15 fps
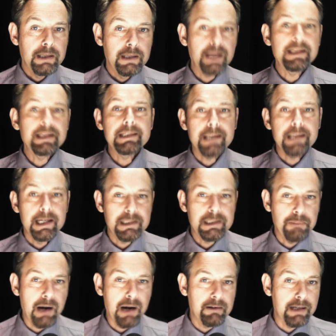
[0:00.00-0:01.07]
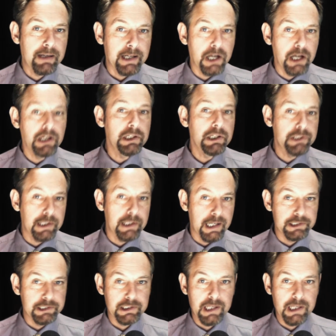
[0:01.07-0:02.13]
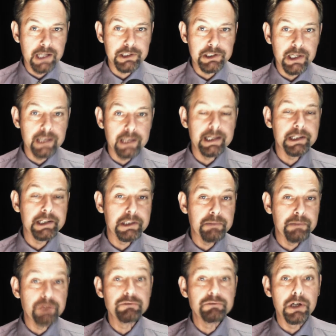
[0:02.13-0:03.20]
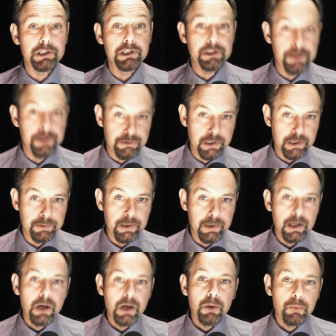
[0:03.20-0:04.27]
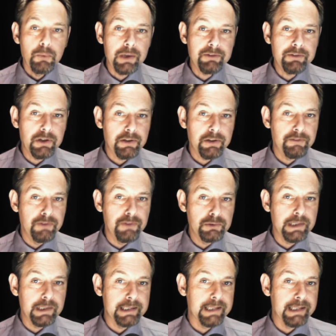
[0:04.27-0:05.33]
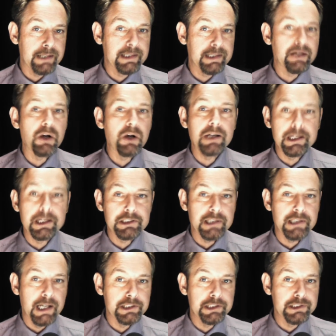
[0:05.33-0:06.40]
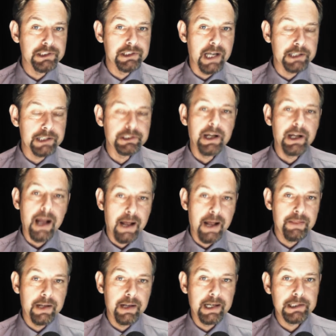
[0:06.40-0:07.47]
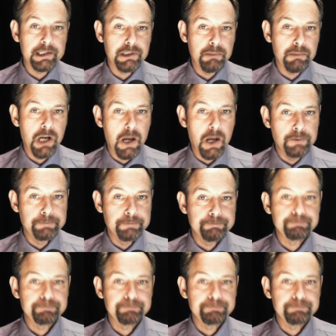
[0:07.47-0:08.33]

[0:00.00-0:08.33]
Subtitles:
Now this is apparently urgent legislation and needs to be rushed through. We've got the full details in our legislation section and the links are below.